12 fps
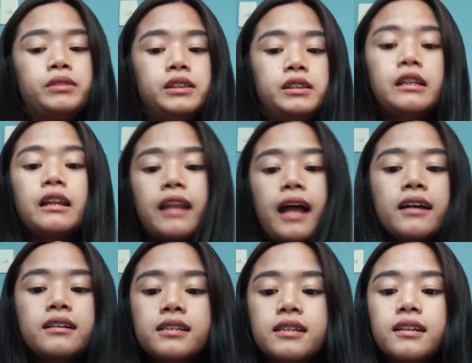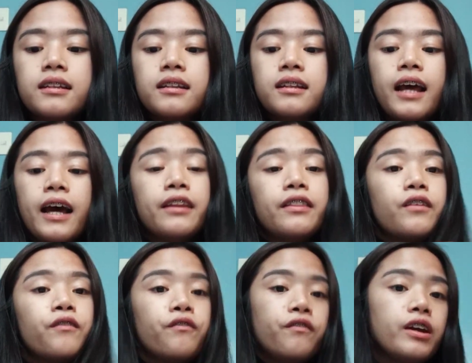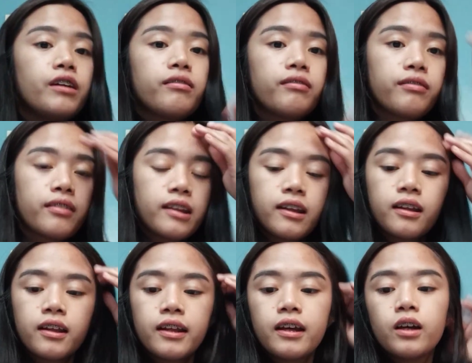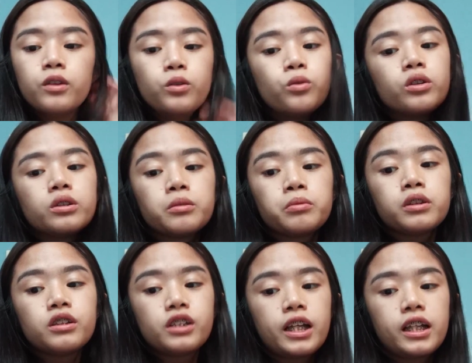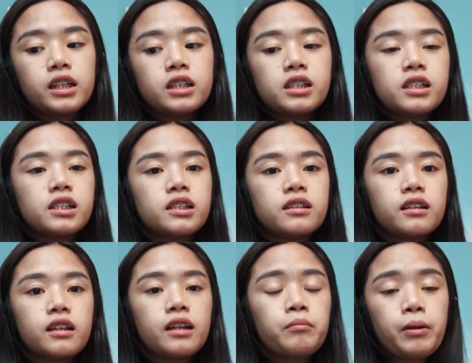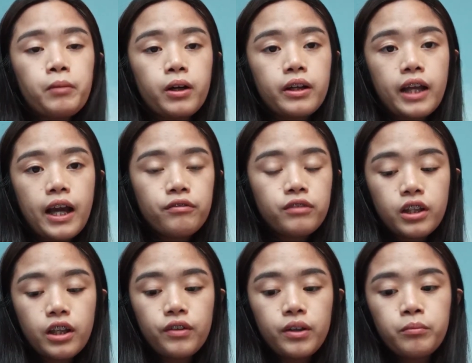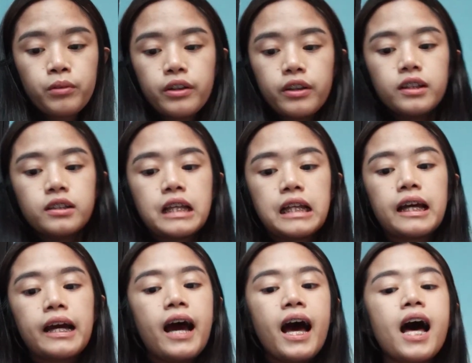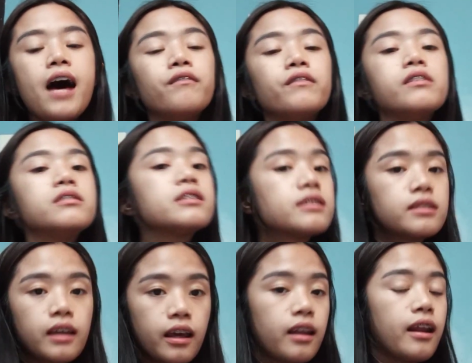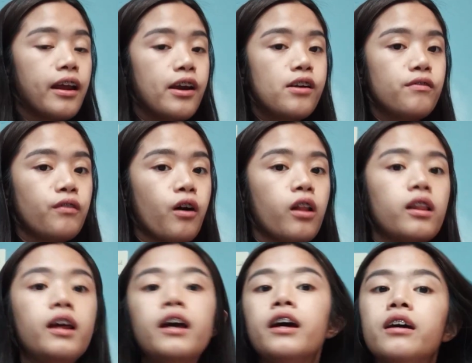my last and the fifth noticeable change in my body after giving birth is that I have insane hair loss.